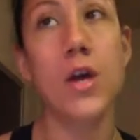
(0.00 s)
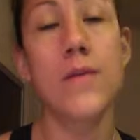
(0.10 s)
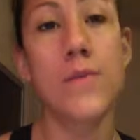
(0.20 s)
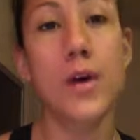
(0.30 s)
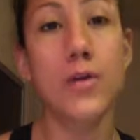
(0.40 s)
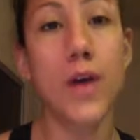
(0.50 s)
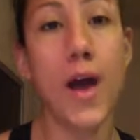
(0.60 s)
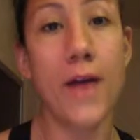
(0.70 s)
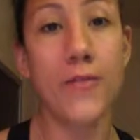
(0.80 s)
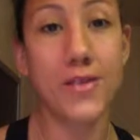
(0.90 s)
milk
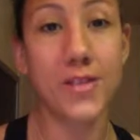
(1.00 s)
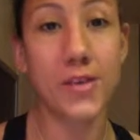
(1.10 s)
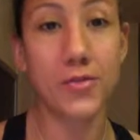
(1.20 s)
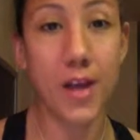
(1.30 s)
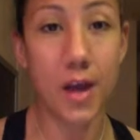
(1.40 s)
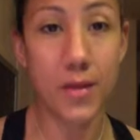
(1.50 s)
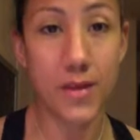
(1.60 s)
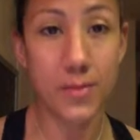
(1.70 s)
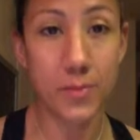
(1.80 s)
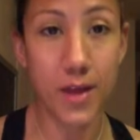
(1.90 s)
every single day on
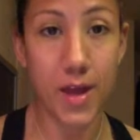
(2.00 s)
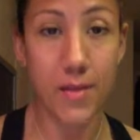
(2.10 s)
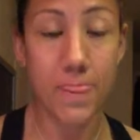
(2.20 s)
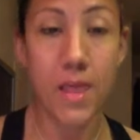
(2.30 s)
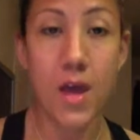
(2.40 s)
this plan.